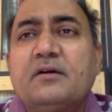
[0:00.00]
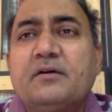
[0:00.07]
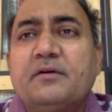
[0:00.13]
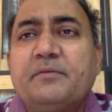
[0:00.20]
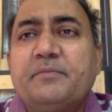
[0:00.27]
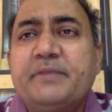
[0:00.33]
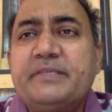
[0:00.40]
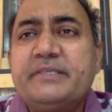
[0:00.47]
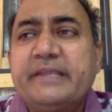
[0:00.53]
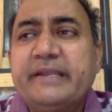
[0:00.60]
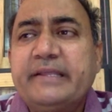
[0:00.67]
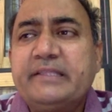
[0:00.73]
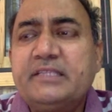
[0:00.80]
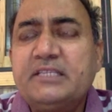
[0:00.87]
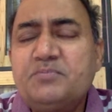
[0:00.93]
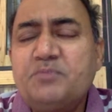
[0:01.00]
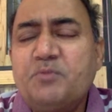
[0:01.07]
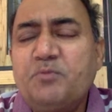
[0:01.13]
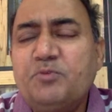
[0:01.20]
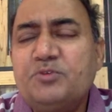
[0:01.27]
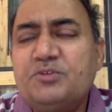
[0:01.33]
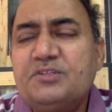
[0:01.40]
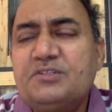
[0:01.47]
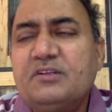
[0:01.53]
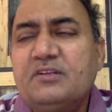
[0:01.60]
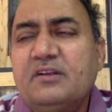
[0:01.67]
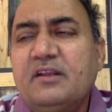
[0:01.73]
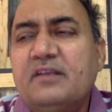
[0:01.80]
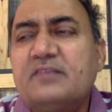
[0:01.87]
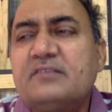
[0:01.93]
basically this proposition
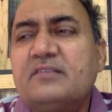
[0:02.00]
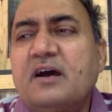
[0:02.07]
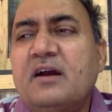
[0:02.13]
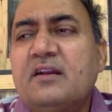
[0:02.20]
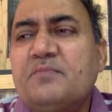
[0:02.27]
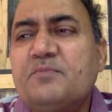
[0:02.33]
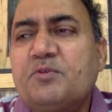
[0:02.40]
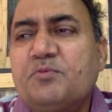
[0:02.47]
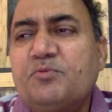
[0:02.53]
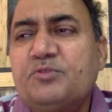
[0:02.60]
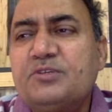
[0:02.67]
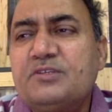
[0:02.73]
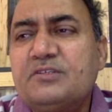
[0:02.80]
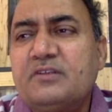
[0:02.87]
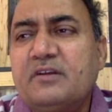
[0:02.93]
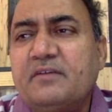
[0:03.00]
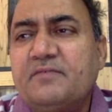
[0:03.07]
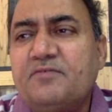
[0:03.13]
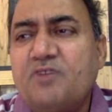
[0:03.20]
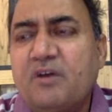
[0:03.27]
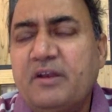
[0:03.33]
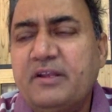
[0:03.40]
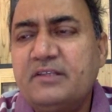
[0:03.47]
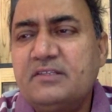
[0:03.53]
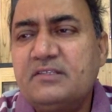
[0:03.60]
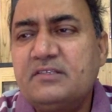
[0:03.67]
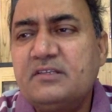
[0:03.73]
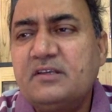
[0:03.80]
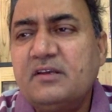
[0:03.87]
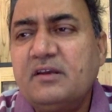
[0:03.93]
is not a proposition of knowledge,
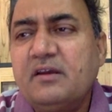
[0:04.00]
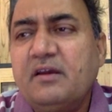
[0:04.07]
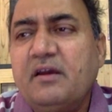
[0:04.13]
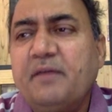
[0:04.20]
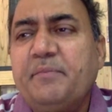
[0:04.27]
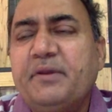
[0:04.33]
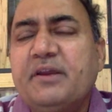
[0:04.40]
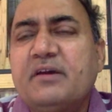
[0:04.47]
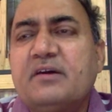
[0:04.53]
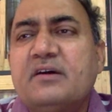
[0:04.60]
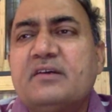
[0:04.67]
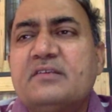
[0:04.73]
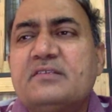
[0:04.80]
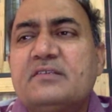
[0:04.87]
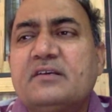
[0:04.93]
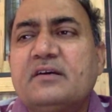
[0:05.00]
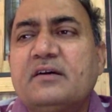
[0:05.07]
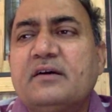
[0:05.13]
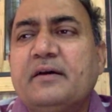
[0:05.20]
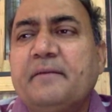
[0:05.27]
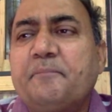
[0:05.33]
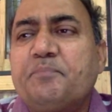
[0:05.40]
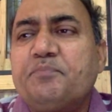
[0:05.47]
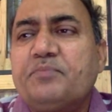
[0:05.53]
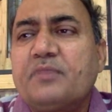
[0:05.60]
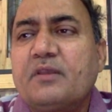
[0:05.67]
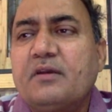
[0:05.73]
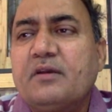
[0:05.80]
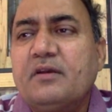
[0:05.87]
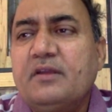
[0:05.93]
because
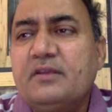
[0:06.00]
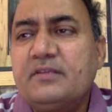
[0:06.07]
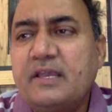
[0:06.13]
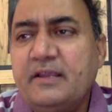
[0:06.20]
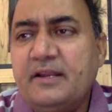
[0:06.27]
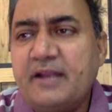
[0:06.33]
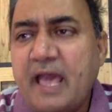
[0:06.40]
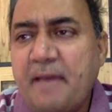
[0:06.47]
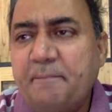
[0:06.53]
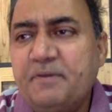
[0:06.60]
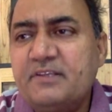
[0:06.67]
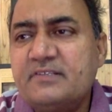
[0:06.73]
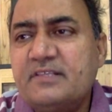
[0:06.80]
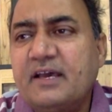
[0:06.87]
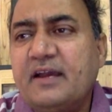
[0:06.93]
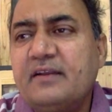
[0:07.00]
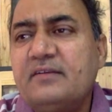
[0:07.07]
it happens that